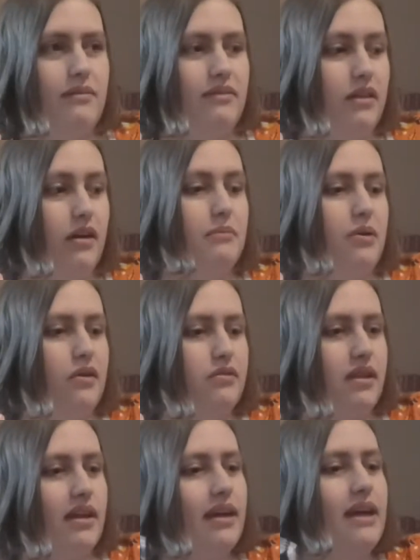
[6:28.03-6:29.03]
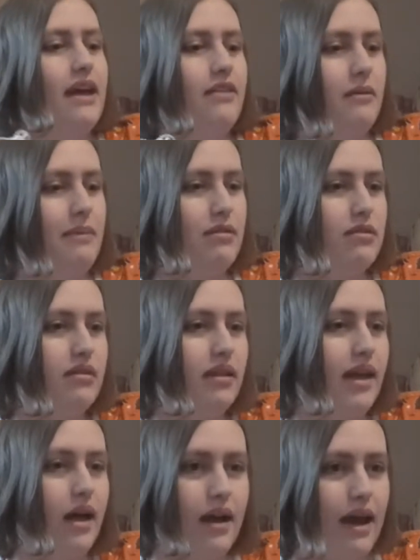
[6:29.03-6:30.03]
unboxing, that
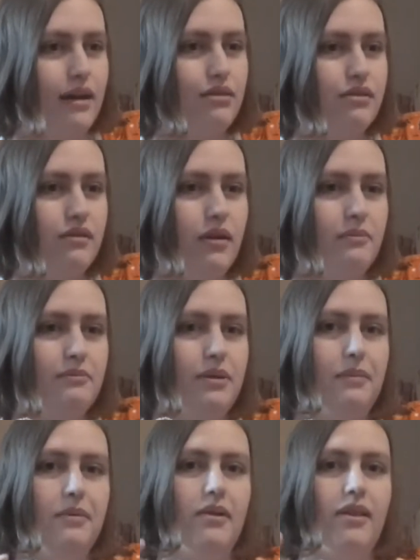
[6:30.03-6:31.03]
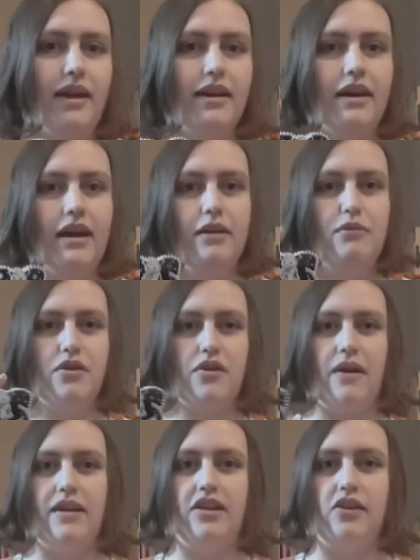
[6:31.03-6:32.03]
basically I asked people like, were there
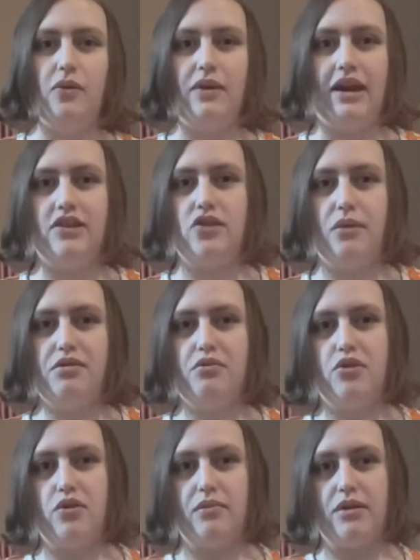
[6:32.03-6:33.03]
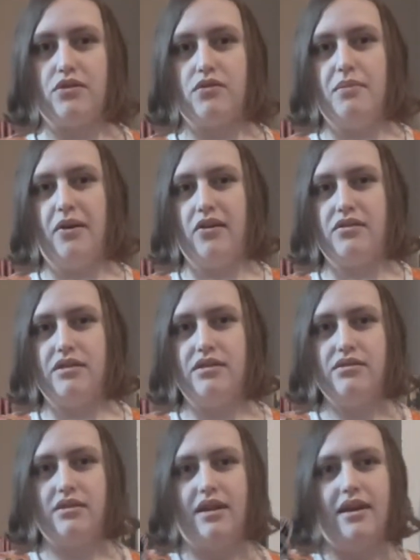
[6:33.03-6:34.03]
any UK shops that were doing mystery
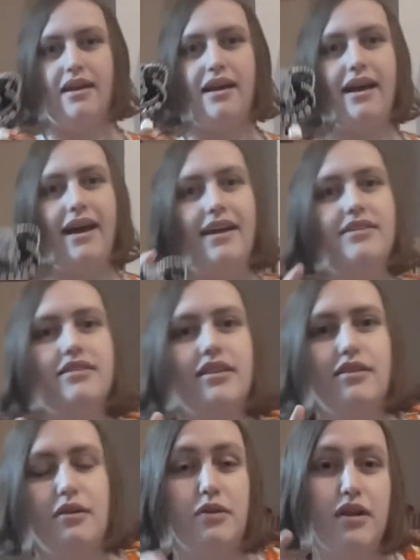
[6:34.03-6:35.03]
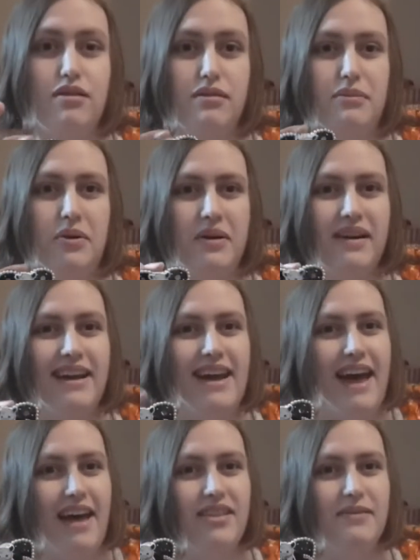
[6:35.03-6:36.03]
boxes, and because I wanted some more,
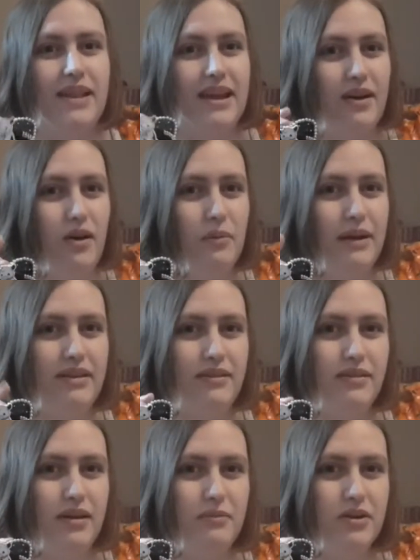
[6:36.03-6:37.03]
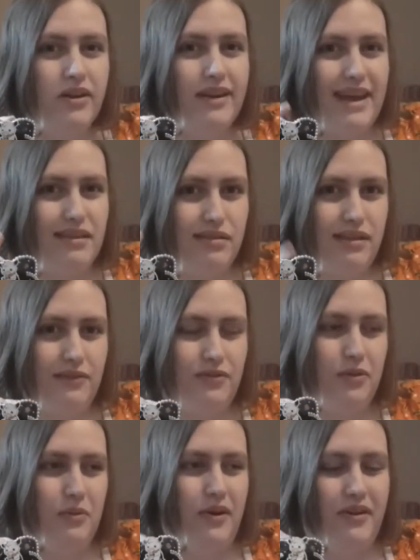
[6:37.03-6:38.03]
and they were like, oh, we do them, we're on Etsy if
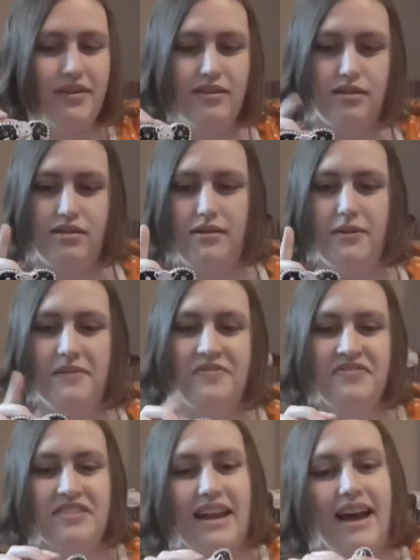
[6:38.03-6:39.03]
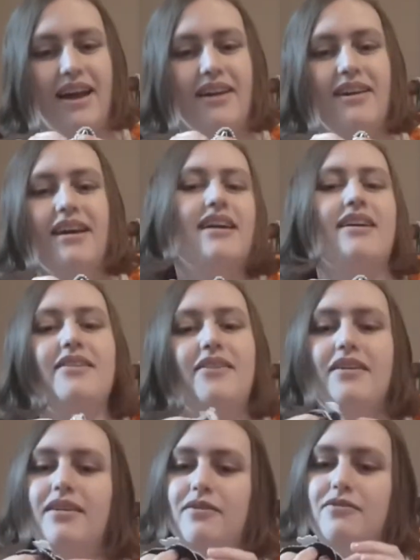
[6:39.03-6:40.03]
you want. So I
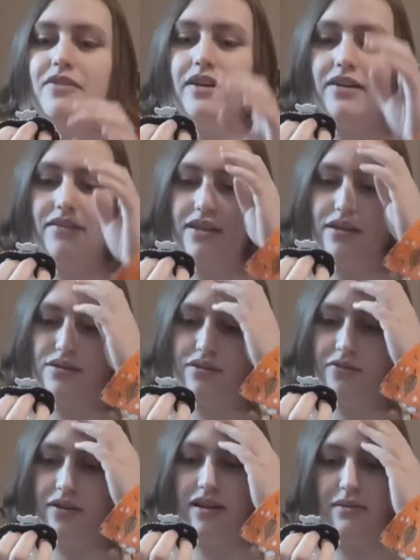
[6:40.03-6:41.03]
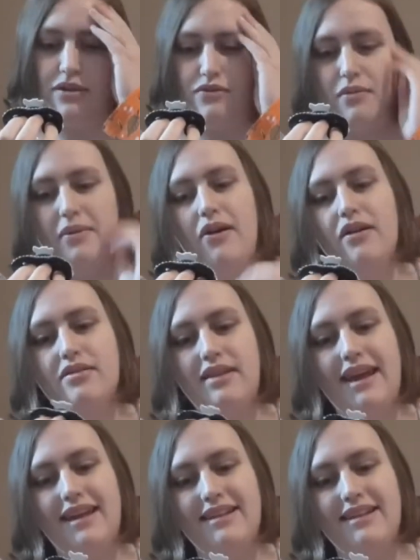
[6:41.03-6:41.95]
got it. I got this in a mystery box. It